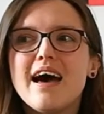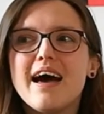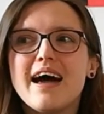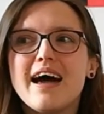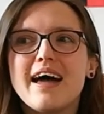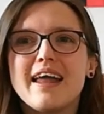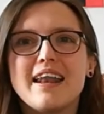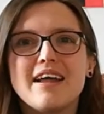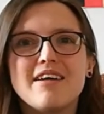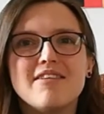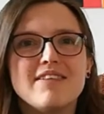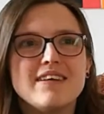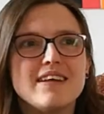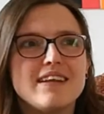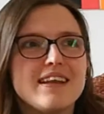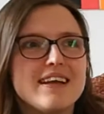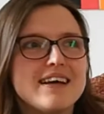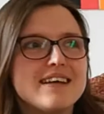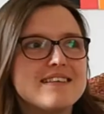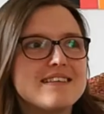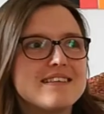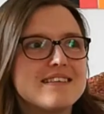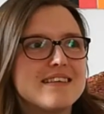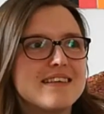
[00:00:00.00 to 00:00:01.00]
And I
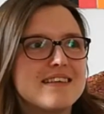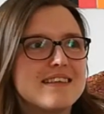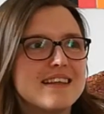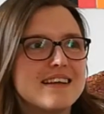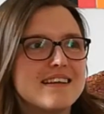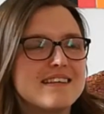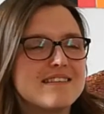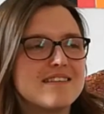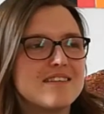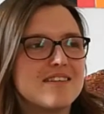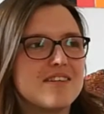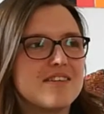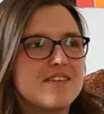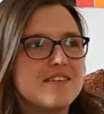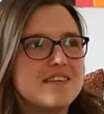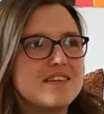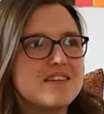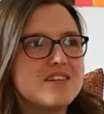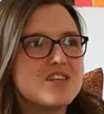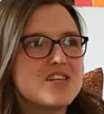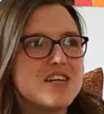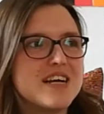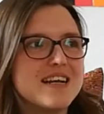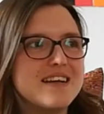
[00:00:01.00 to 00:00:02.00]
realized that things are
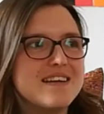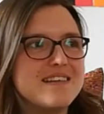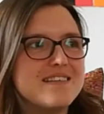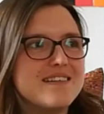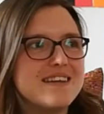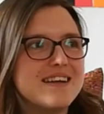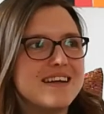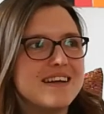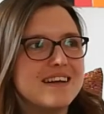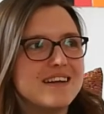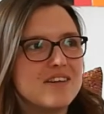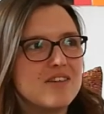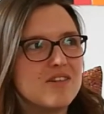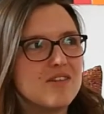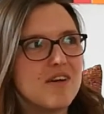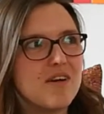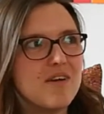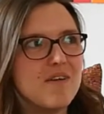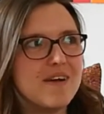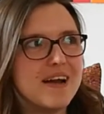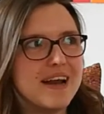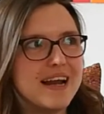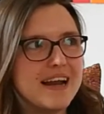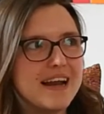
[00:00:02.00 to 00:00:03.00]
always changing and
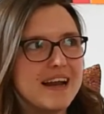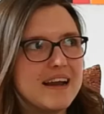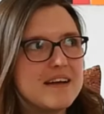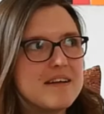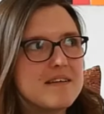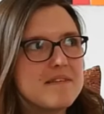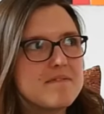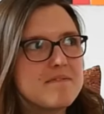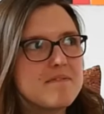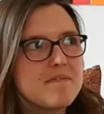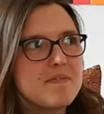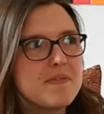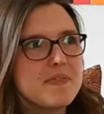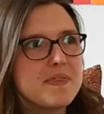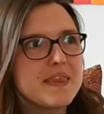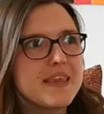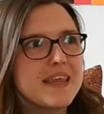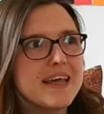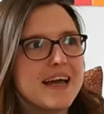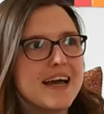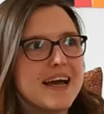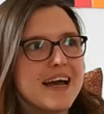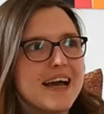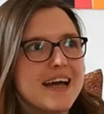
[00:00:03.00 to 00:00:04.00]
growing
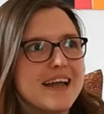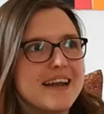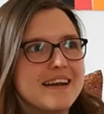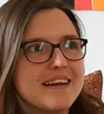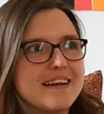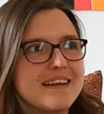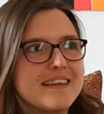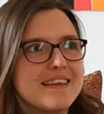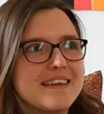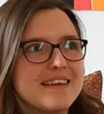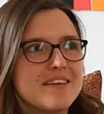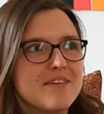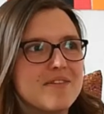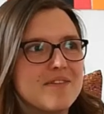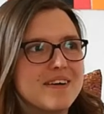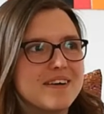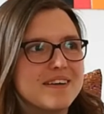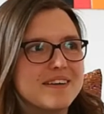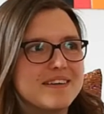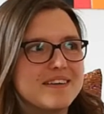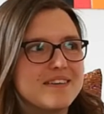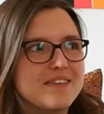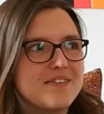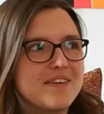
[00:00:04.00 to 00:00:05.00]
and that the
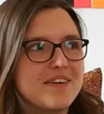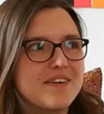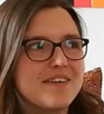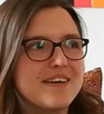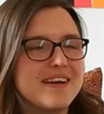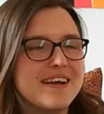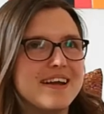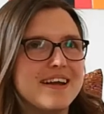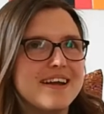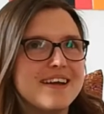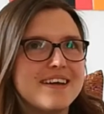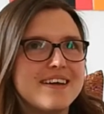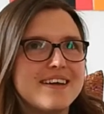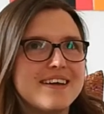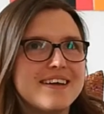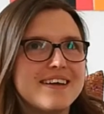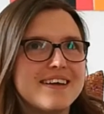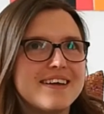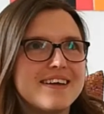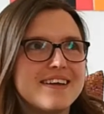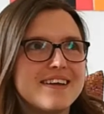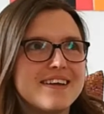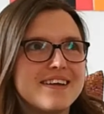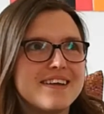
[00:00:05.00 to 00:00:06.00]
world is very
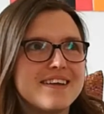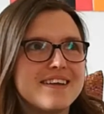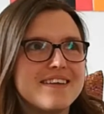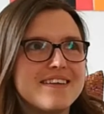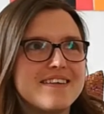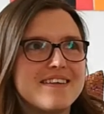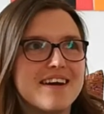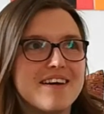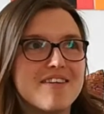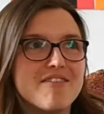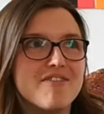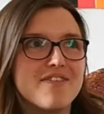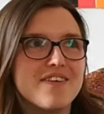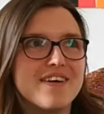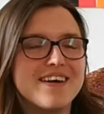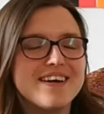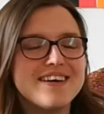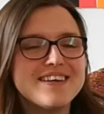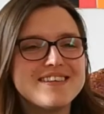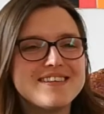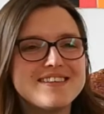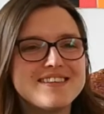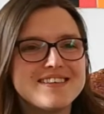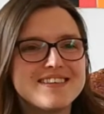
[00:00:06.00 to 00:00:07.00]

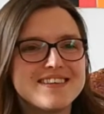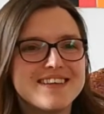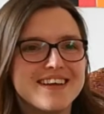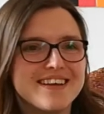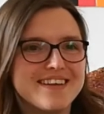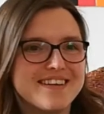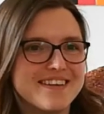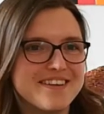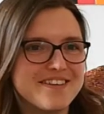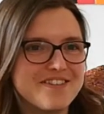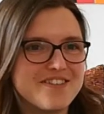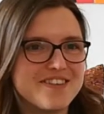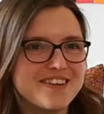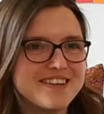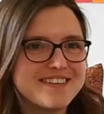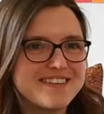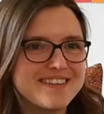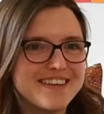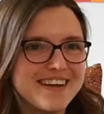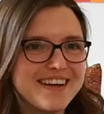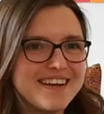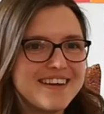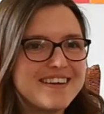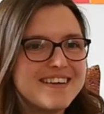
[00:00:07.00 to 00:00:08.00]
diverse and
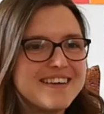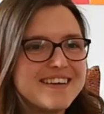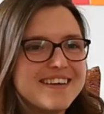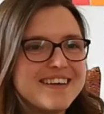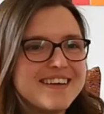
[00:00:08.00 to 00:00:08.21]
interesting.